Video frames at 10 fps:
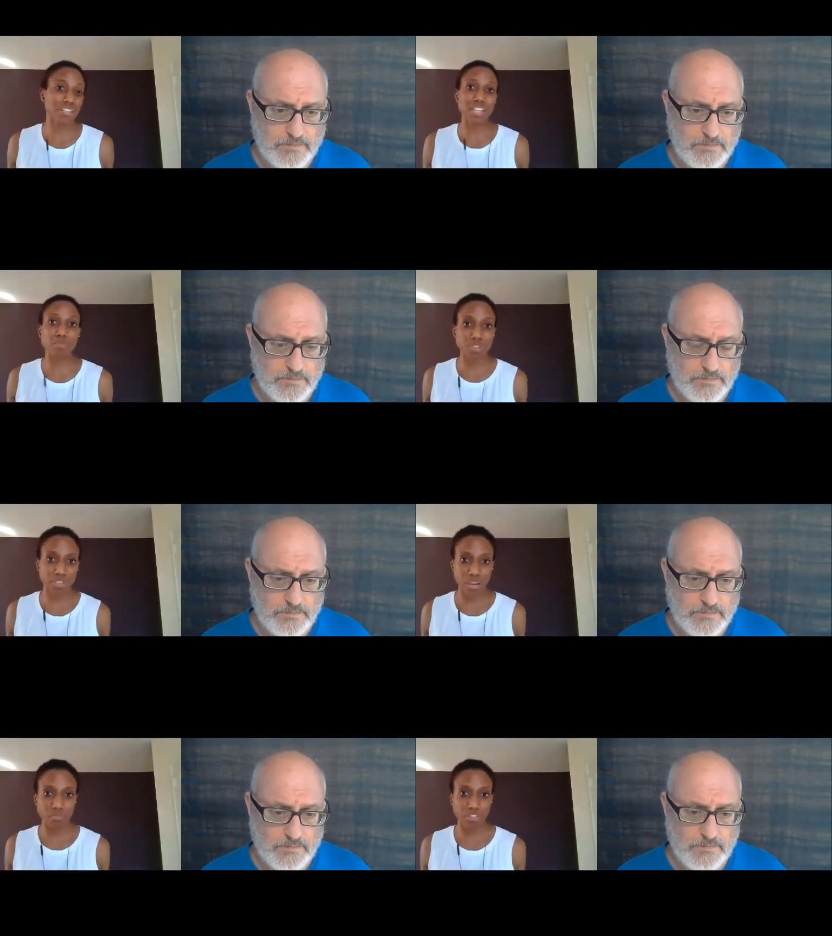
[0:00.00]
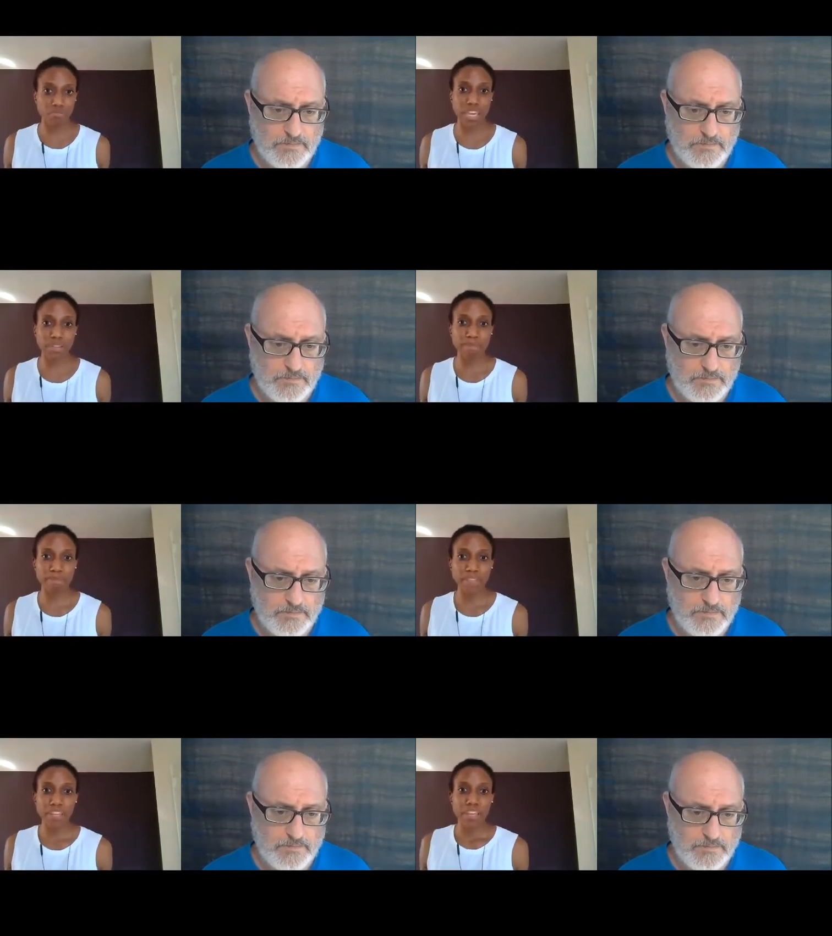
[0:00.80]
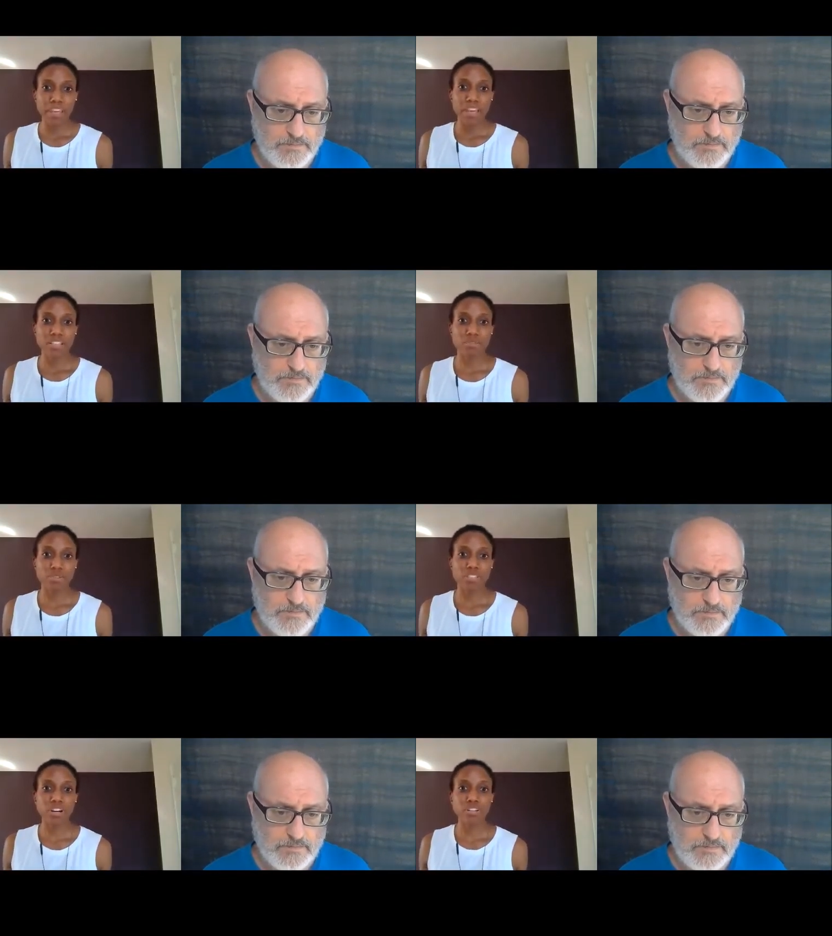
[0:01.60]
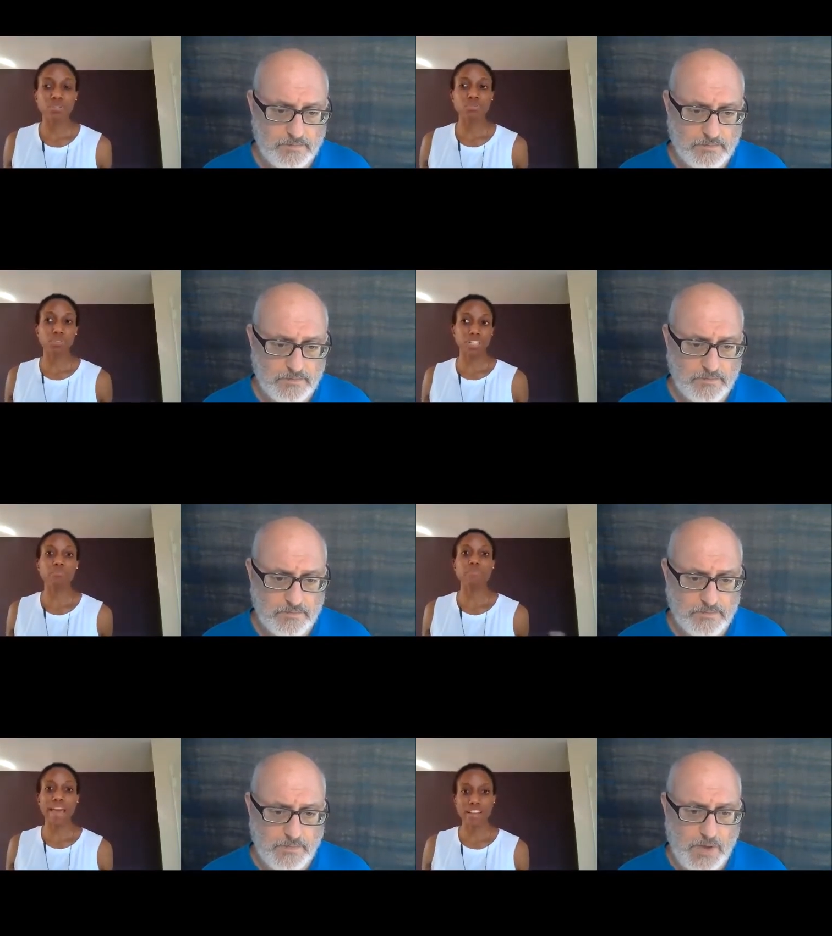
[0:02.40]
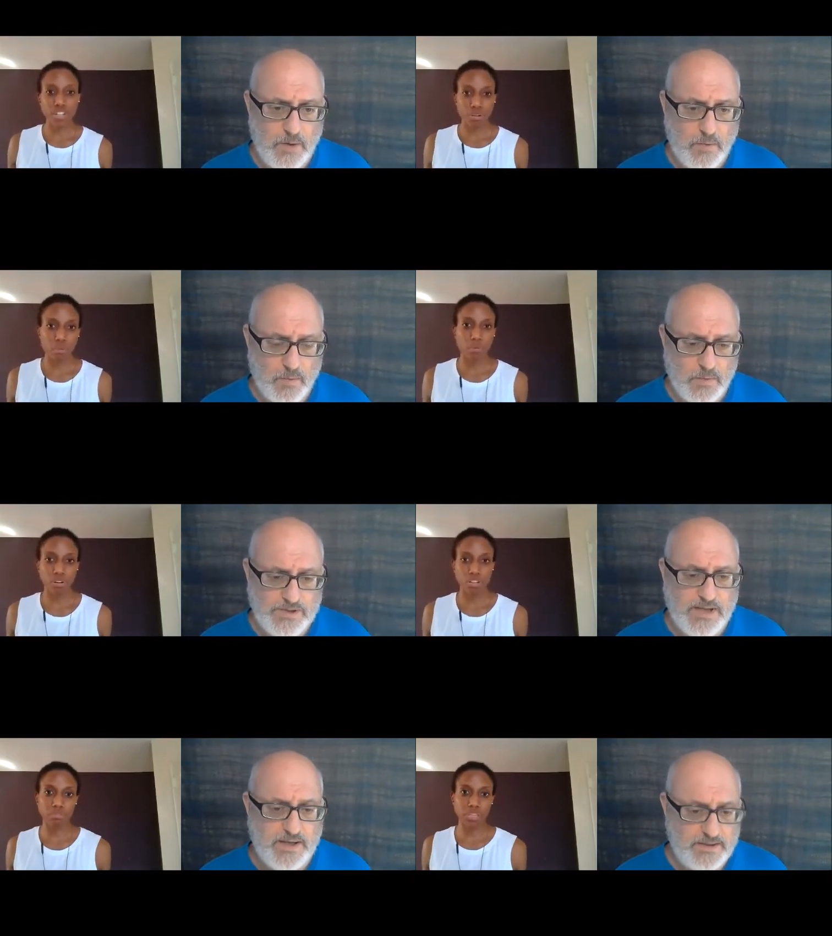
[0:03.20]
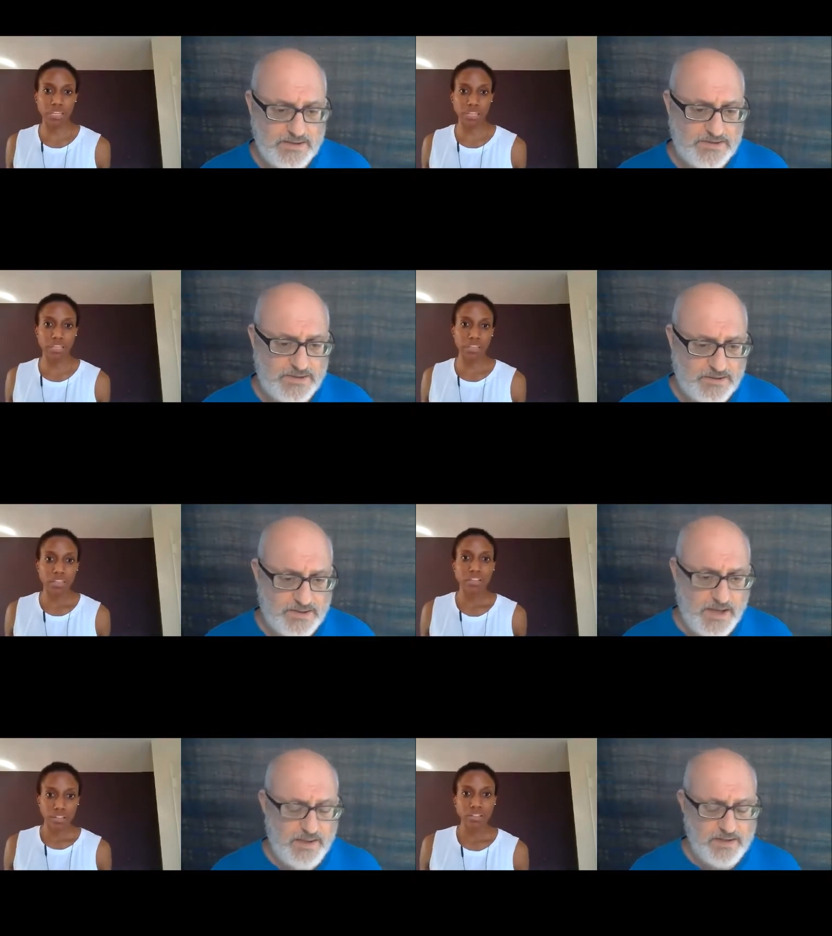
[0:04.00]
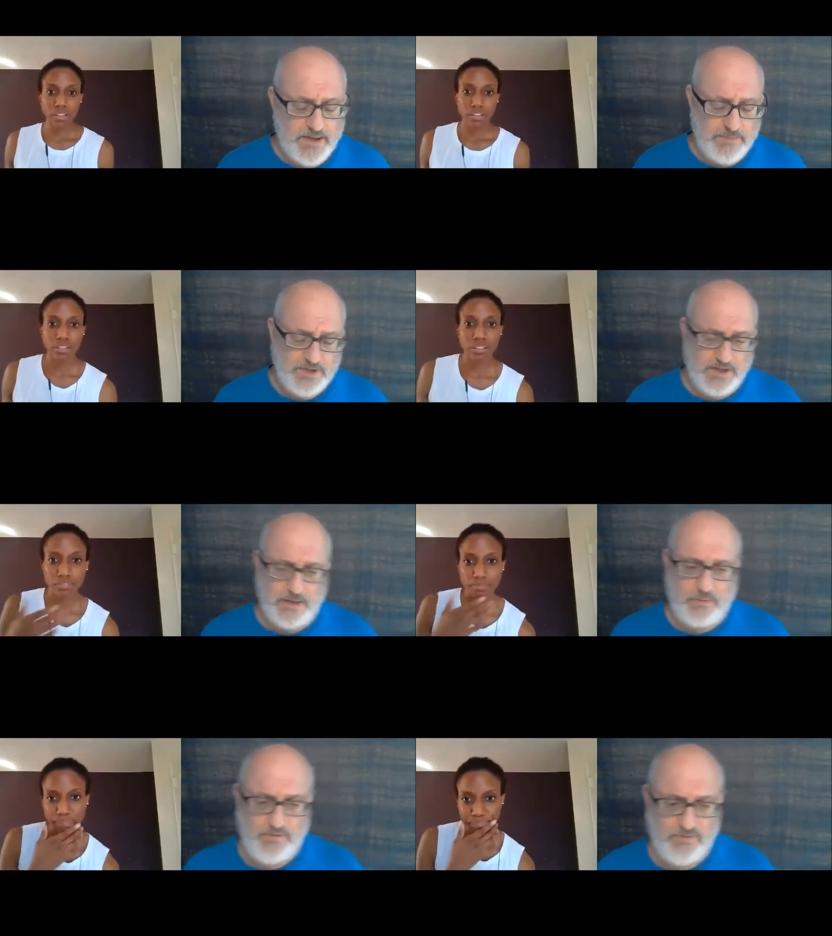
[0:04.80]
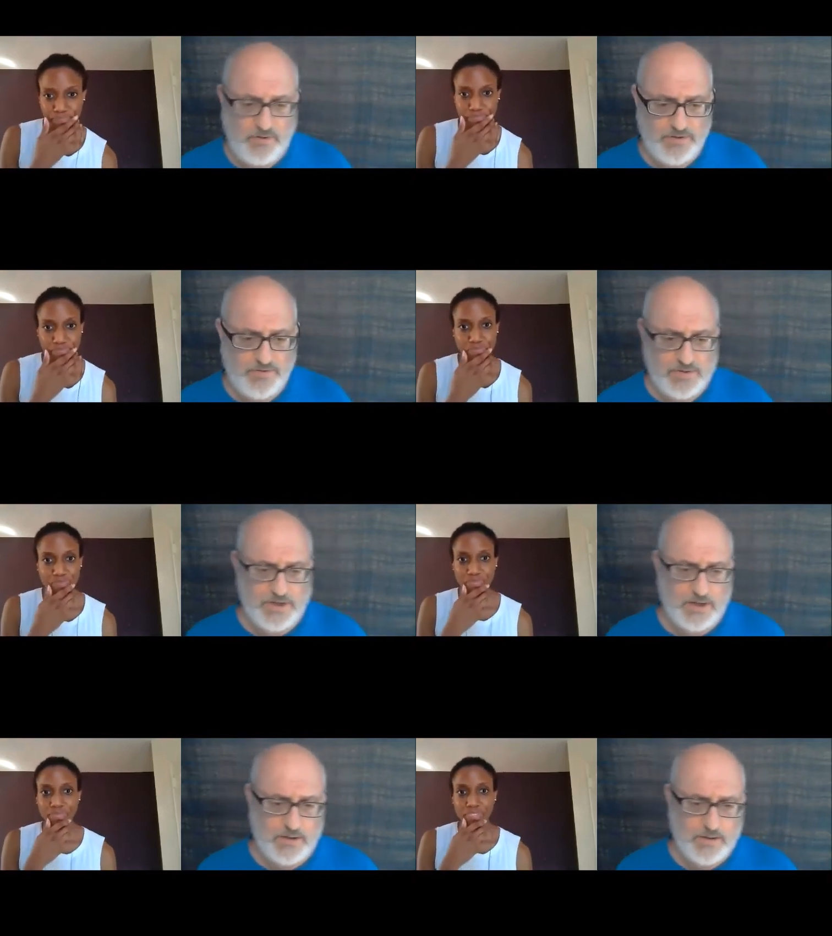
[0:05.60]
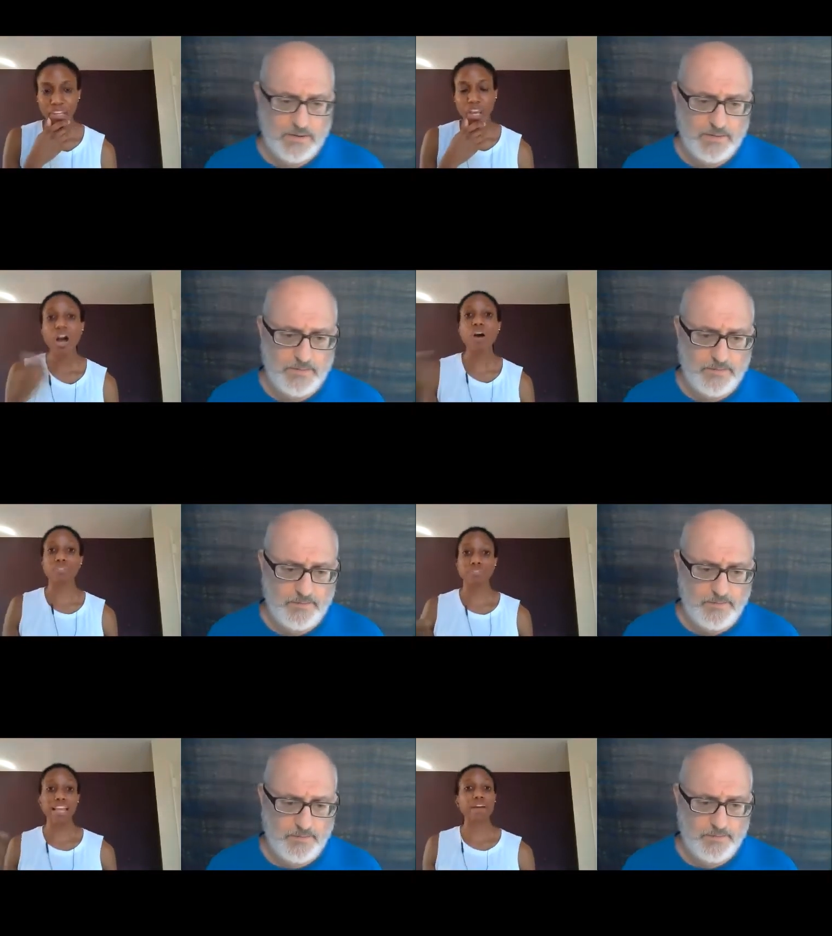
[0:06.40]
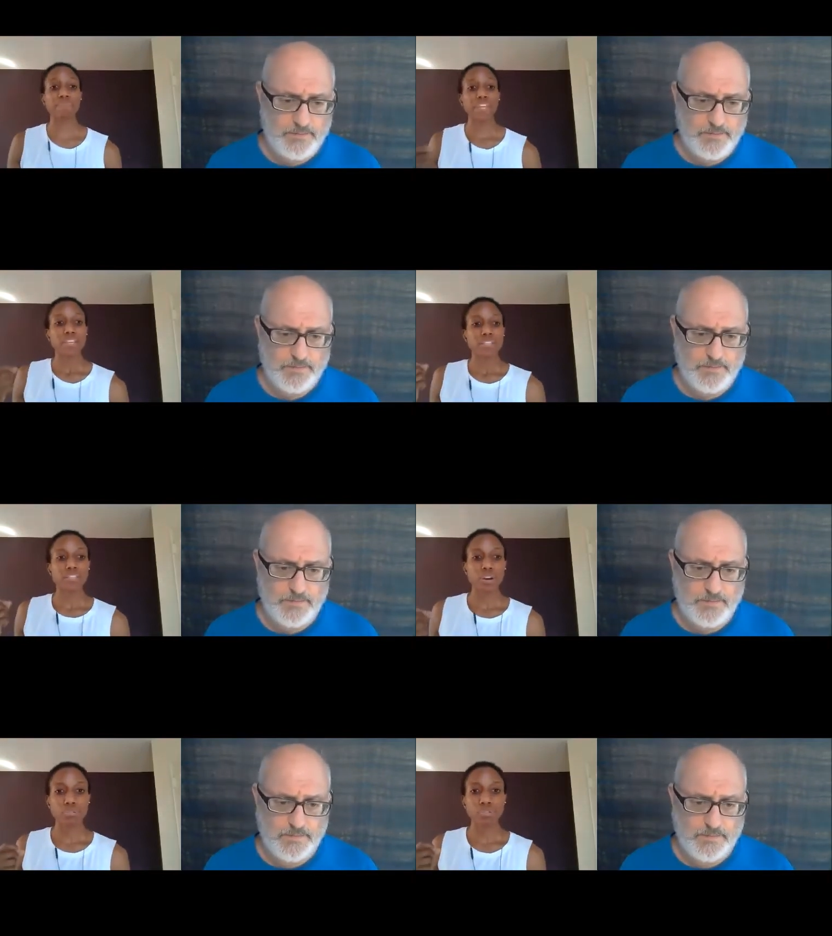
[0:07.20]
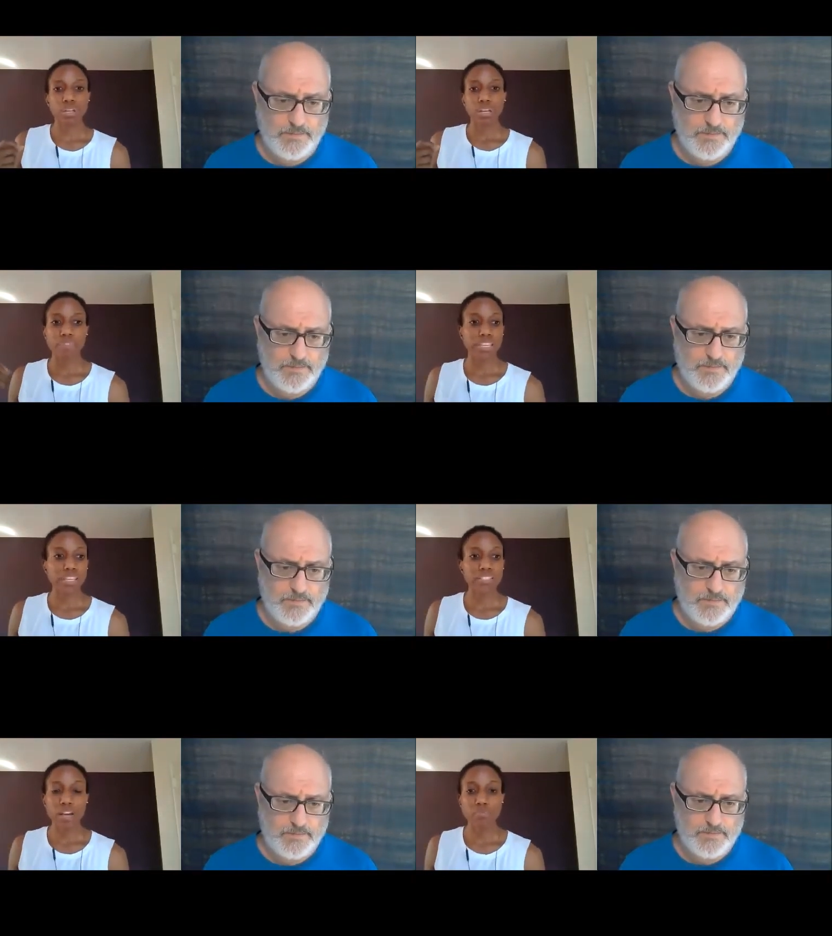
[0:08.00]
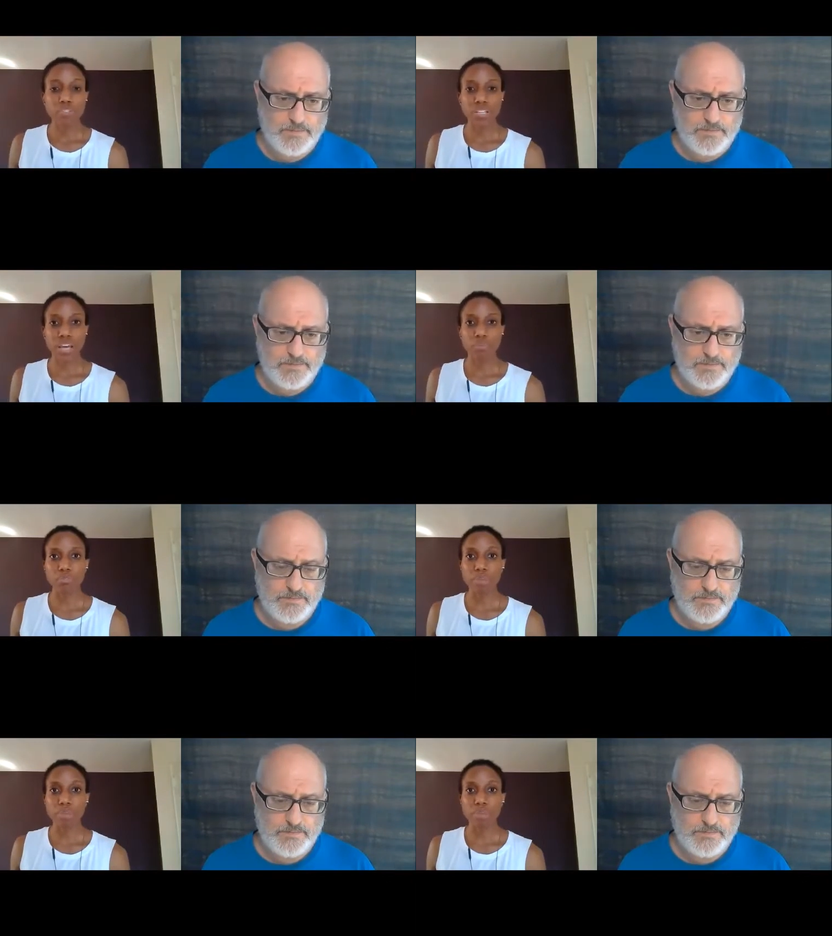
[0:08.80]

Speaker 1: an assumption that we've made. And so if we start to reimagine what work could be. Say
Speaker 2: the assumption again, we froze for a second.
Speaker 1: Oh, yeah. So the assumption that we